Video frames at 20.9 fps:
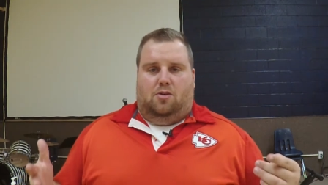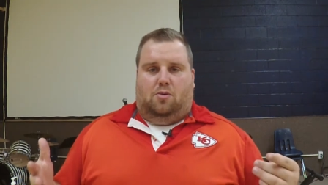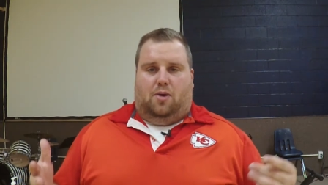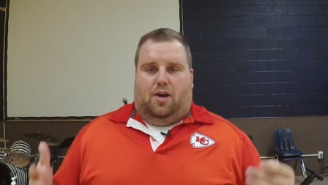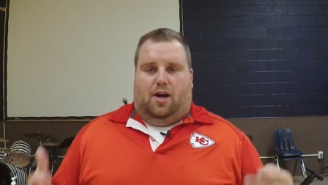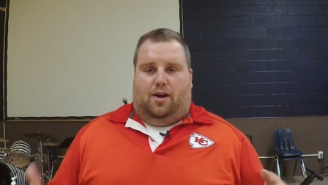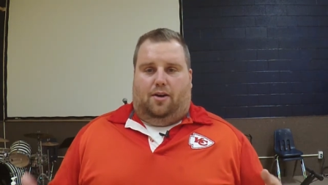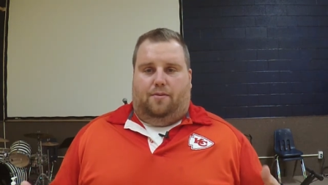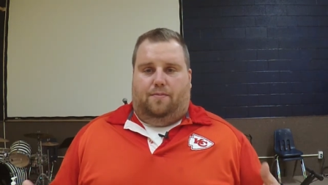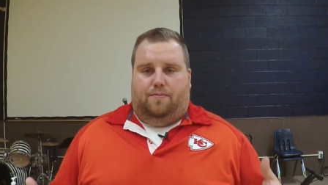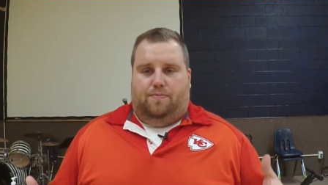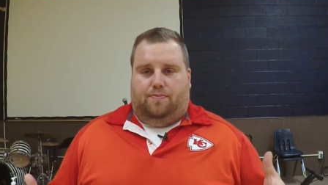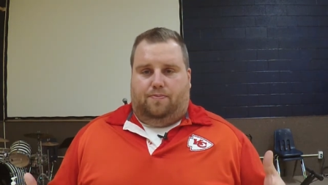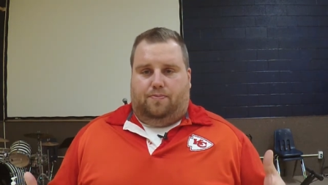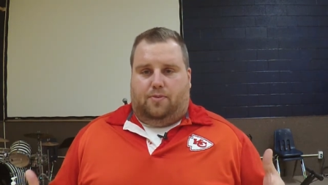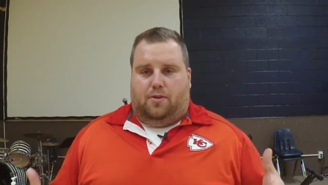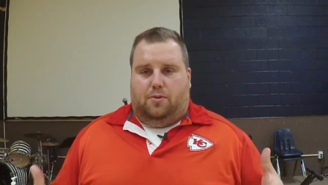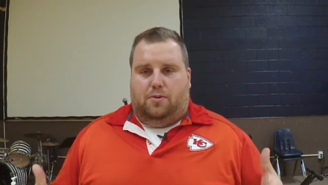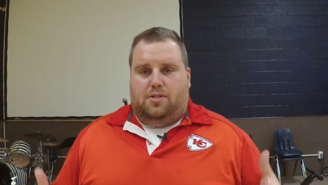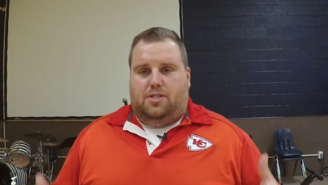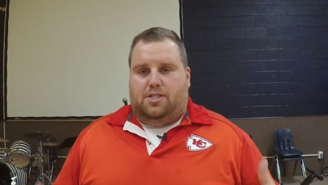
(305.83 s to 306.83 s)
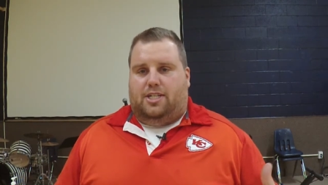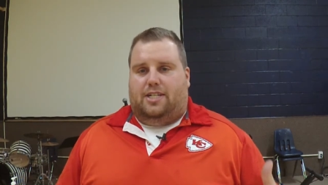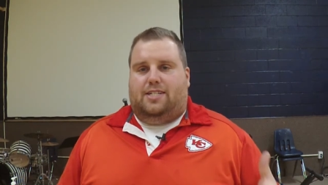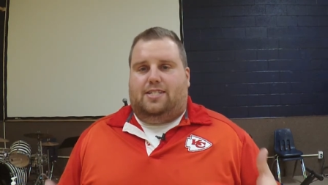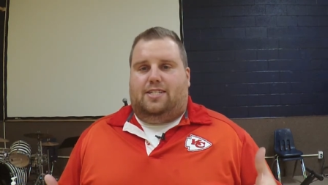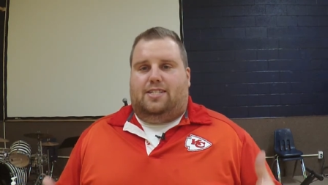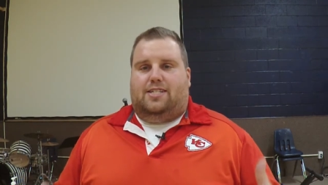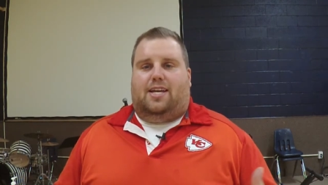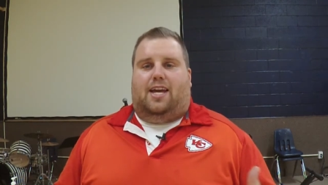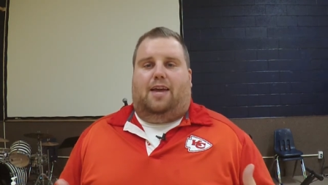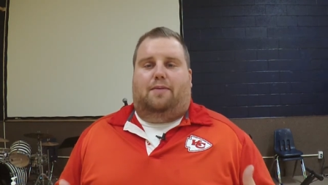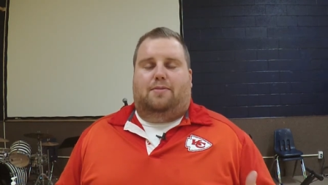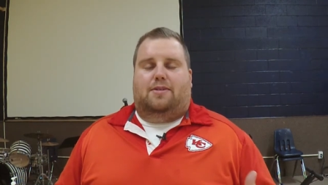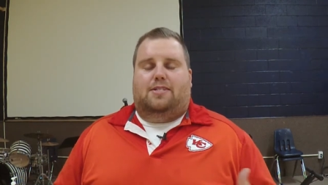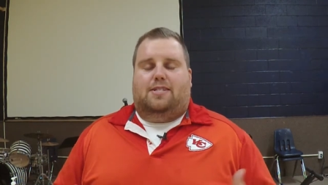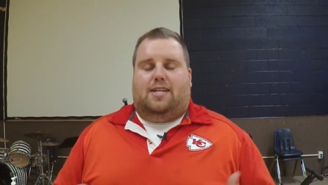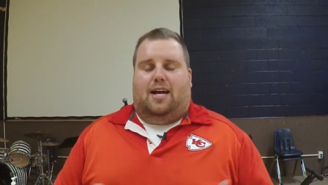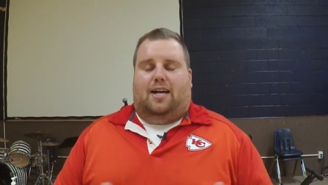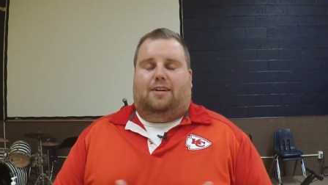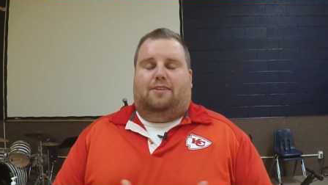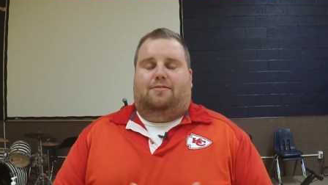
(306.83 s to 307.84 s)
Well, when Jesus came and
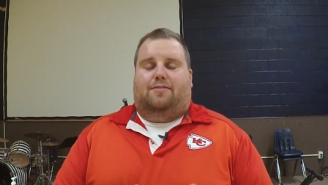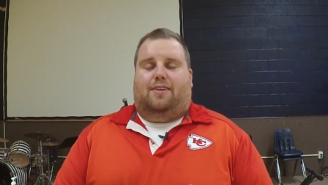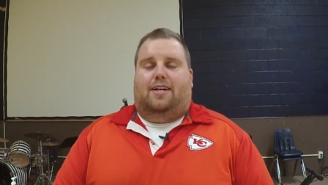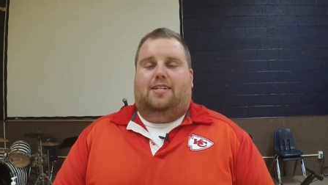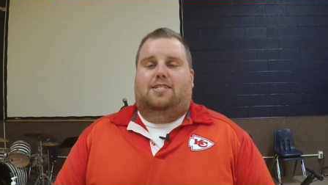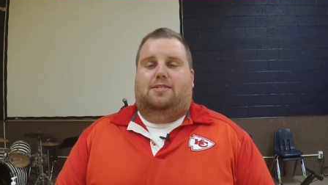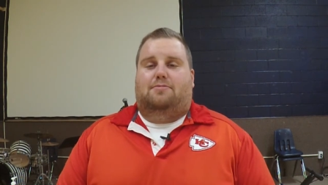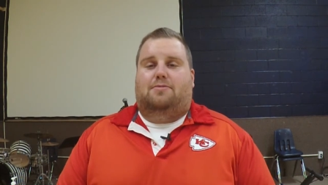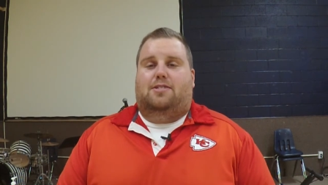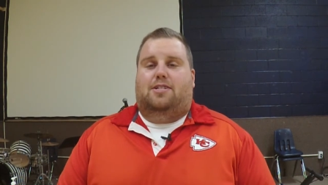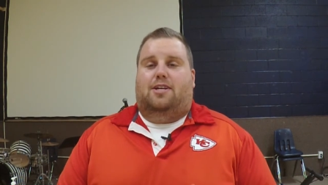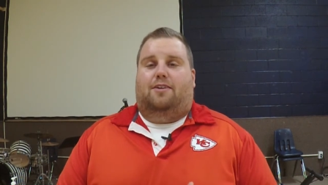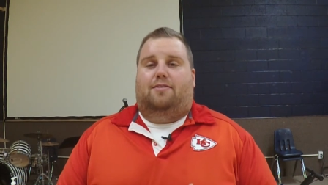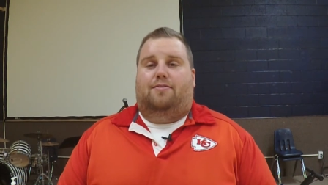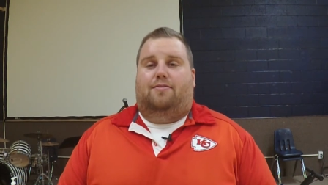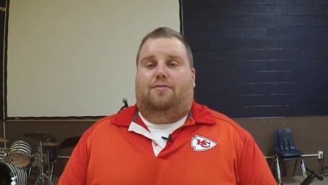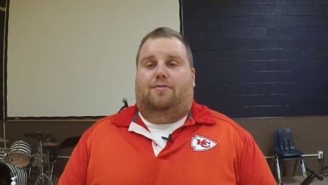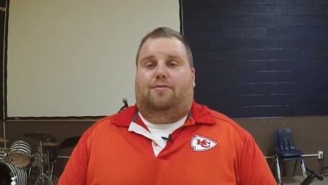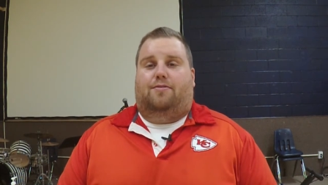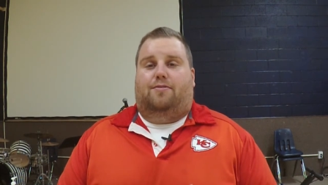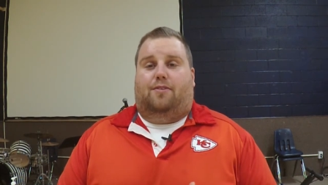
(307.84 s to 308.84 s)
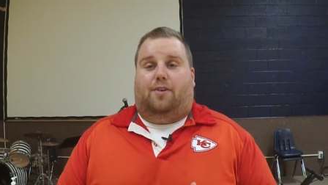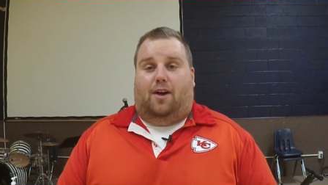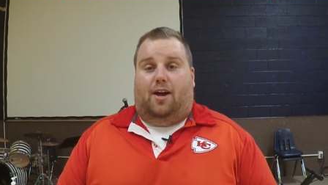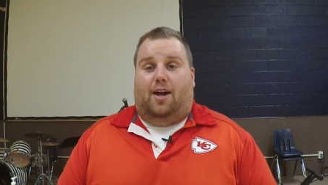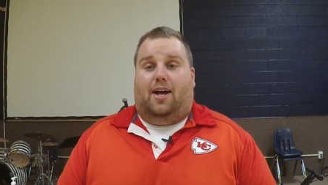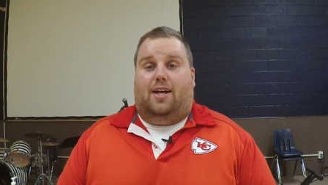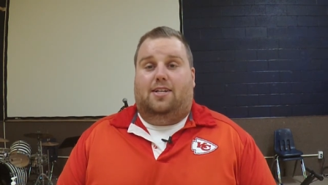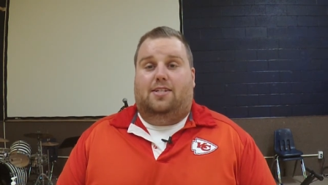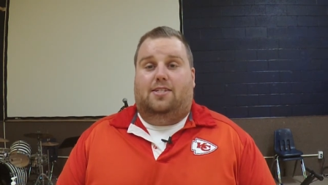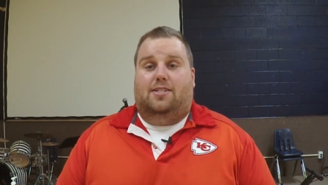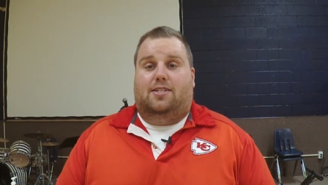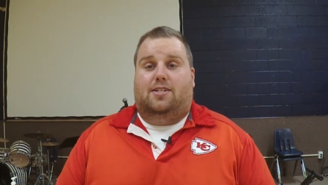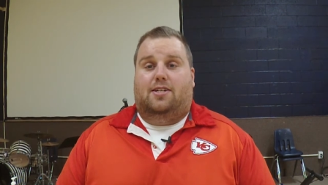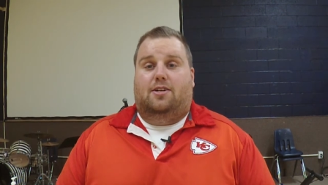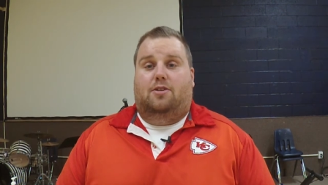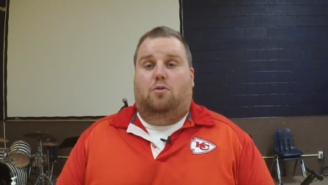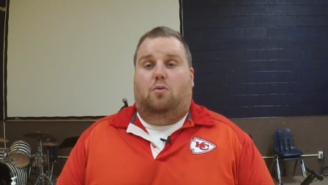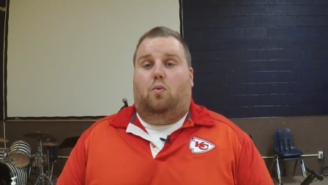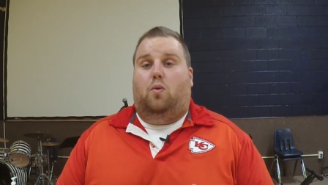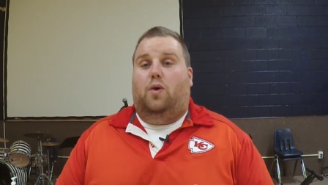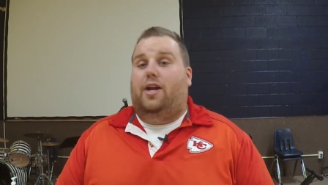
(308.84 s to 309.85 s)
sacrificed himself for us,
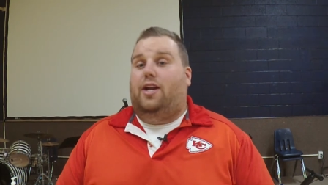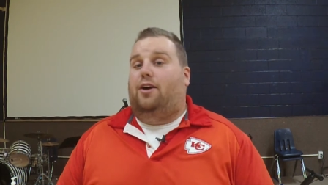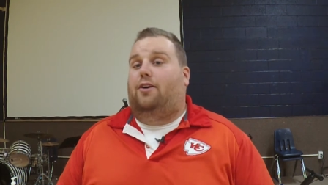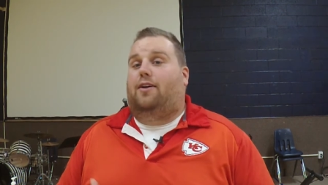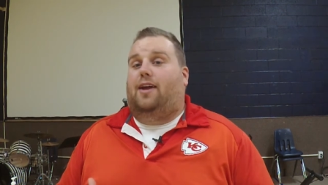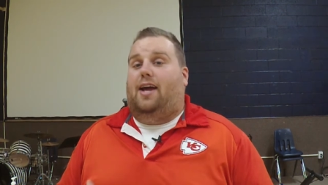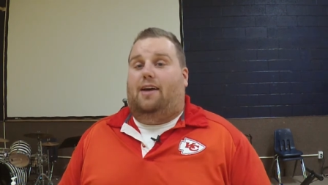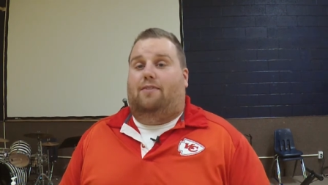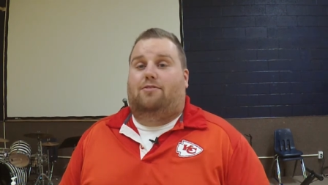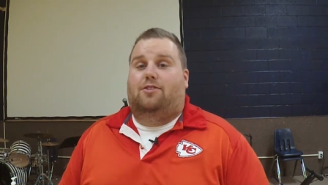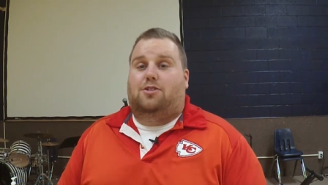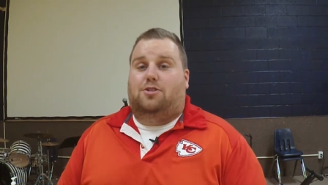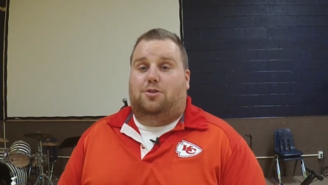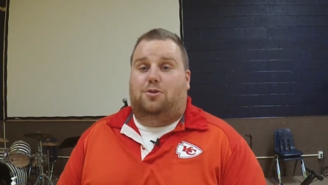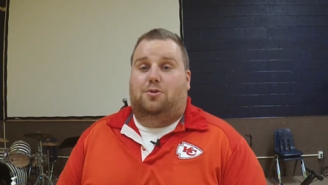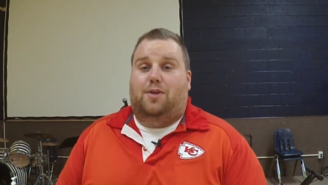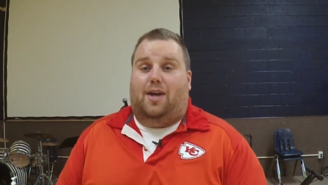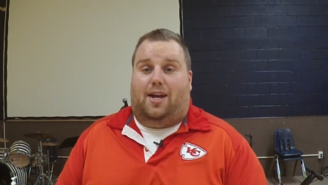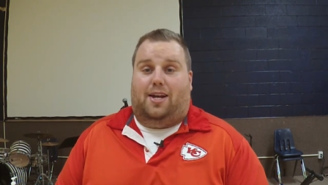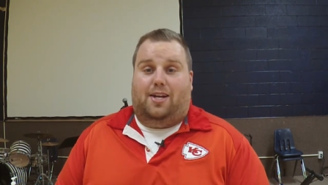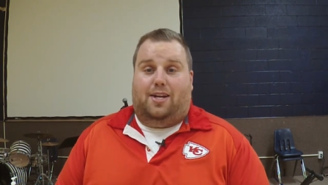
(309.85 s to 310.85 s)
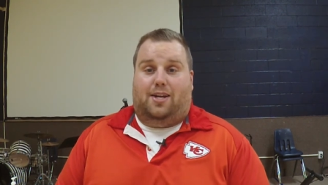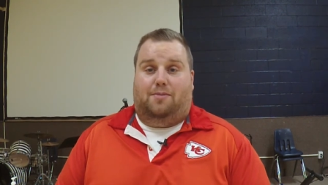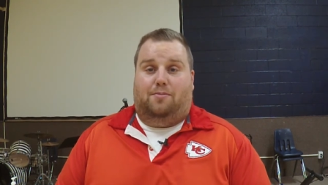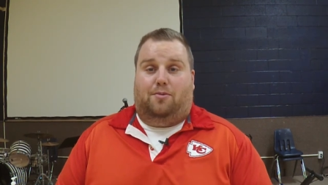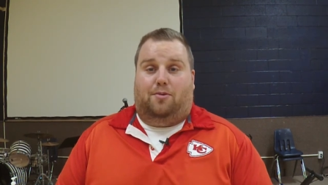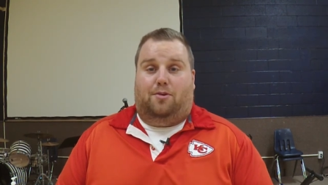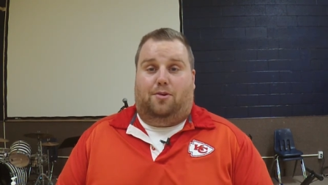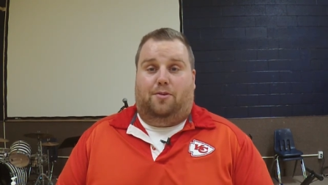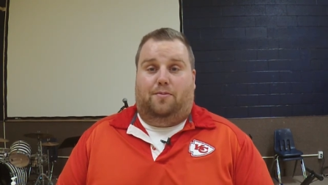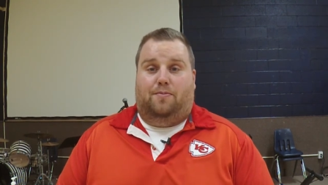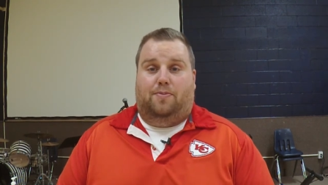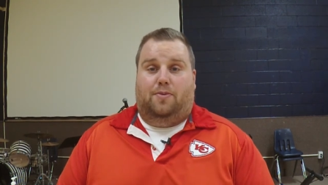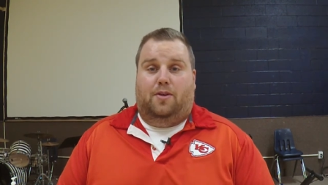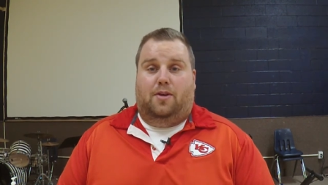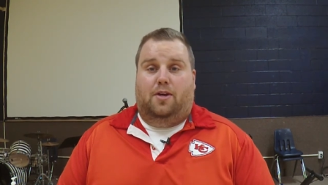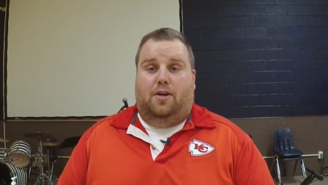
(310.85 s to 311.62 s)
we don't have to do that anymore.